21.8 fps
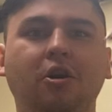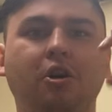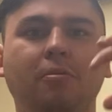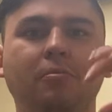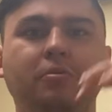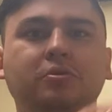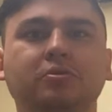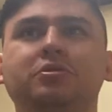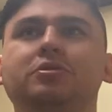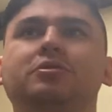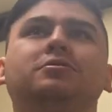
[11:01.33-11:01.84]

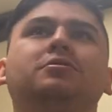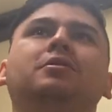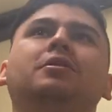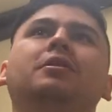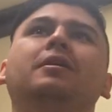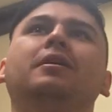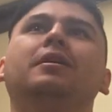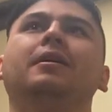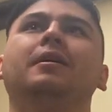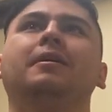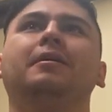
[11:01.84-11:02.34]
almost
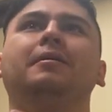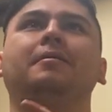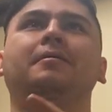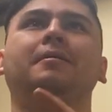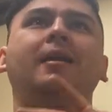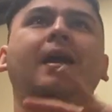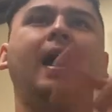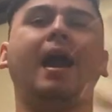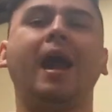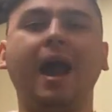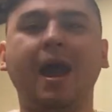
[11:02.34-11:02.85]

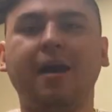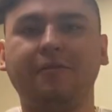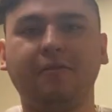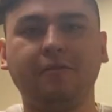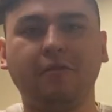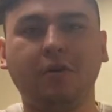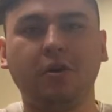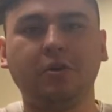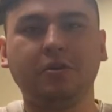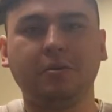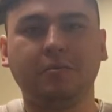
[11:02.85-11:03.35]
half of
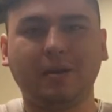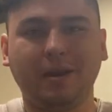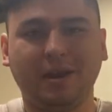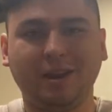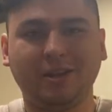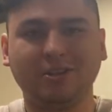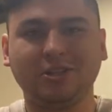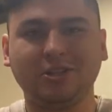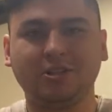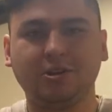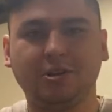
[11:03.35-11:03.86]
all the
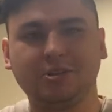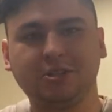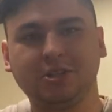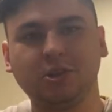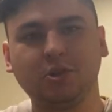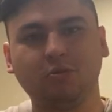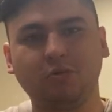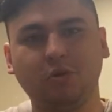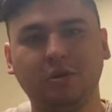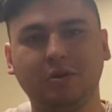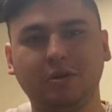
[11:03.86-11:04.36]
mariachi songs in
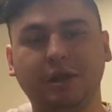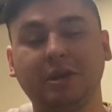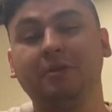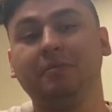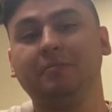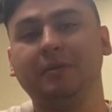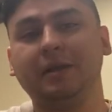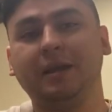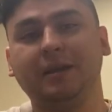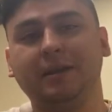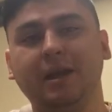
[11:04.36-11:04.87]
the world I could
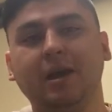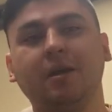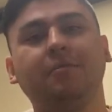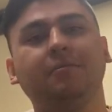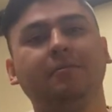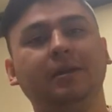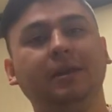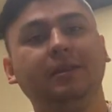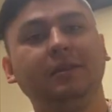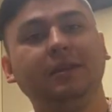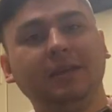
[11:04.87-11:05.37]
play now
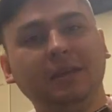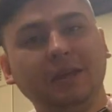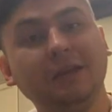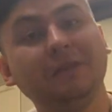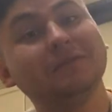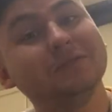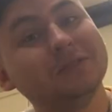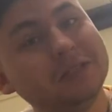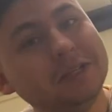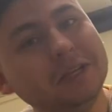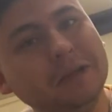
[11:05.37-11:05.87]
in the key
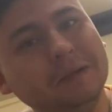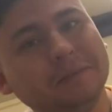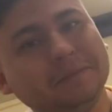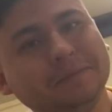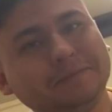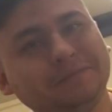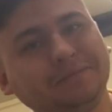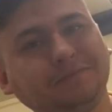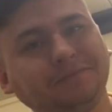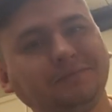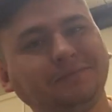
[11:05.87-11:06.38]
of C.
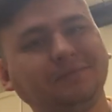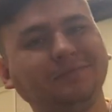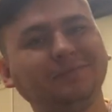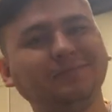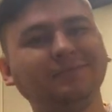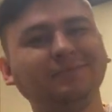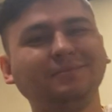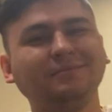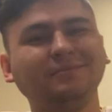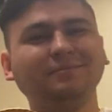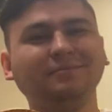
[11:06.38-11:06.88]

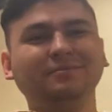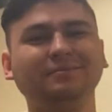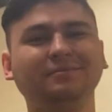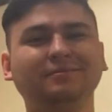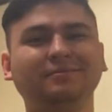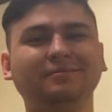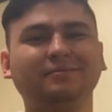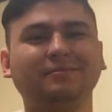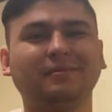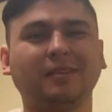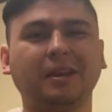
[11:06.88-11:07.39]

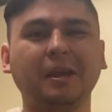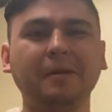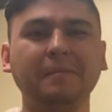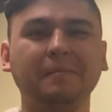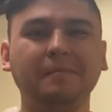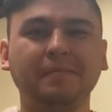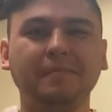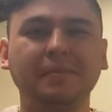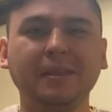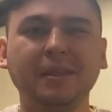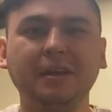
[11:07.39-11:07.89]
Okay,
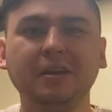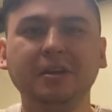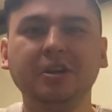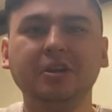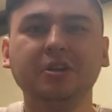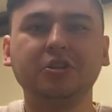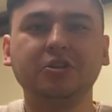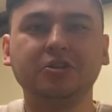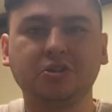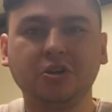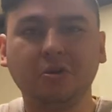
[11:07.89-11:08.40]

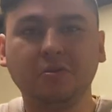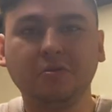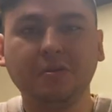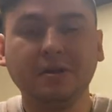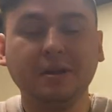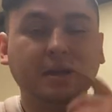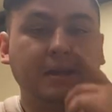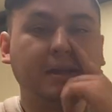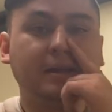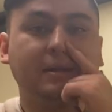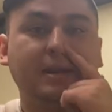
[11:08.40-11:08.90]
so
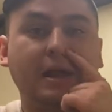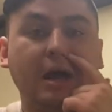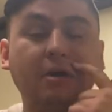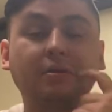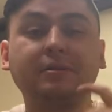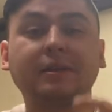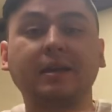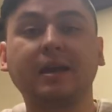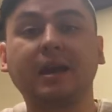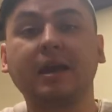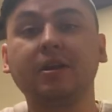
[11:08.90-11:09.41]
now
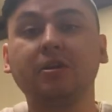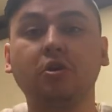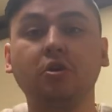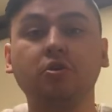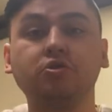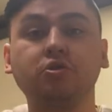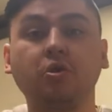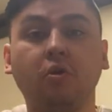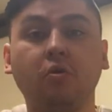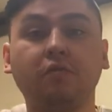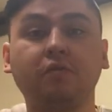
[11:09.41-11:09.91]
that kind of
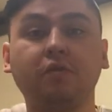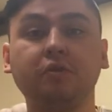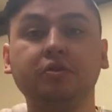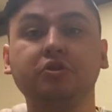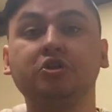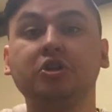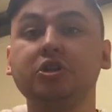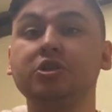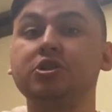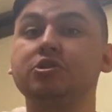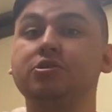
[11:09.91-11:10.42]
goes over
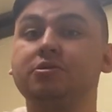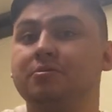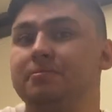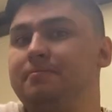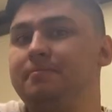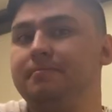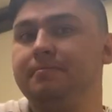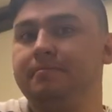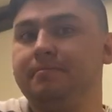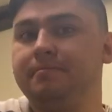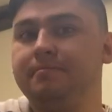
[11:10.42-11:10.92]
just
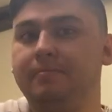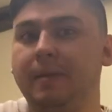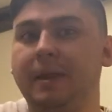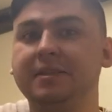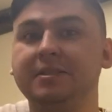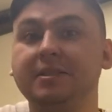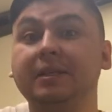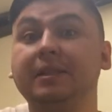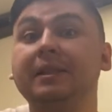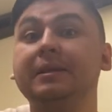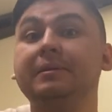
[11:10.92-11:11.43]

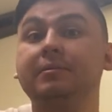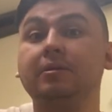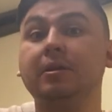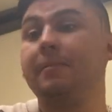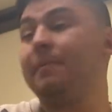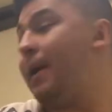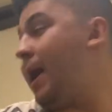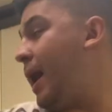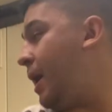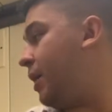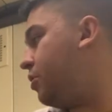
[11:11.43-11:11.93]
basically the
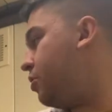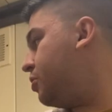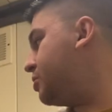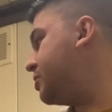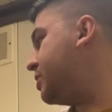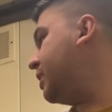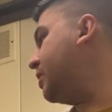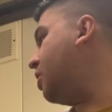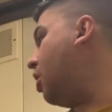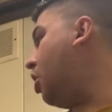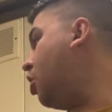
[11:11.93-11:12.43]
patterns
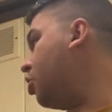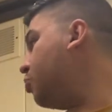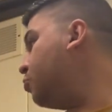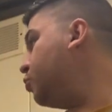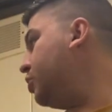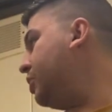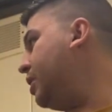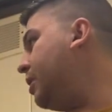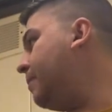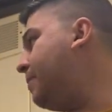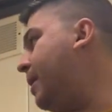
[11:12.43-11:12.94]
and the
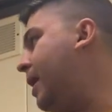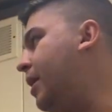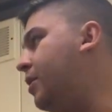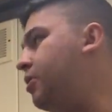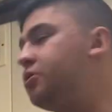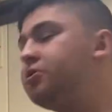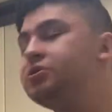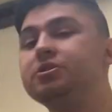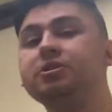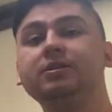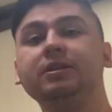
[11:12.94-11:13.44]
armonía
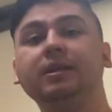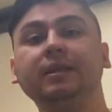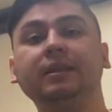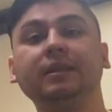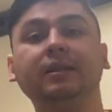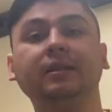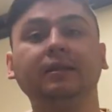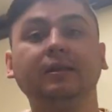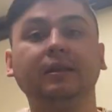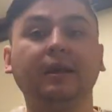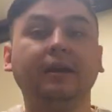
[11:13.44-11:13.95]
patterns in
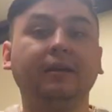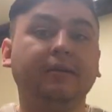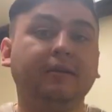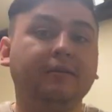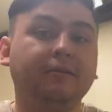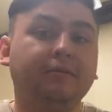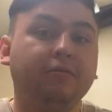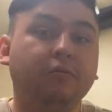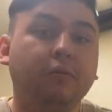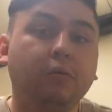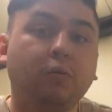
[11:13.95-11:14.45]
the
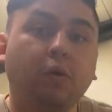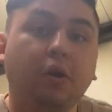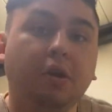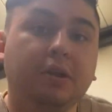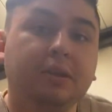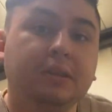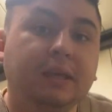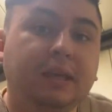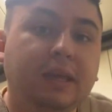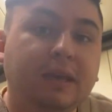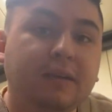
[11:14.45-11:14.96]
if we were
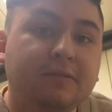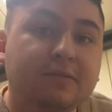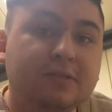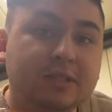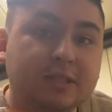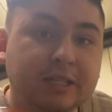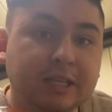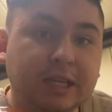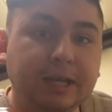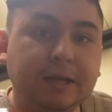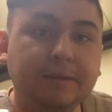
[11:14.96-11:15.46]
in the key of
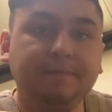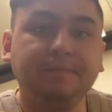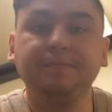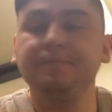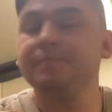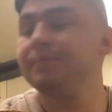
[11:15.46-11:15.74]
C.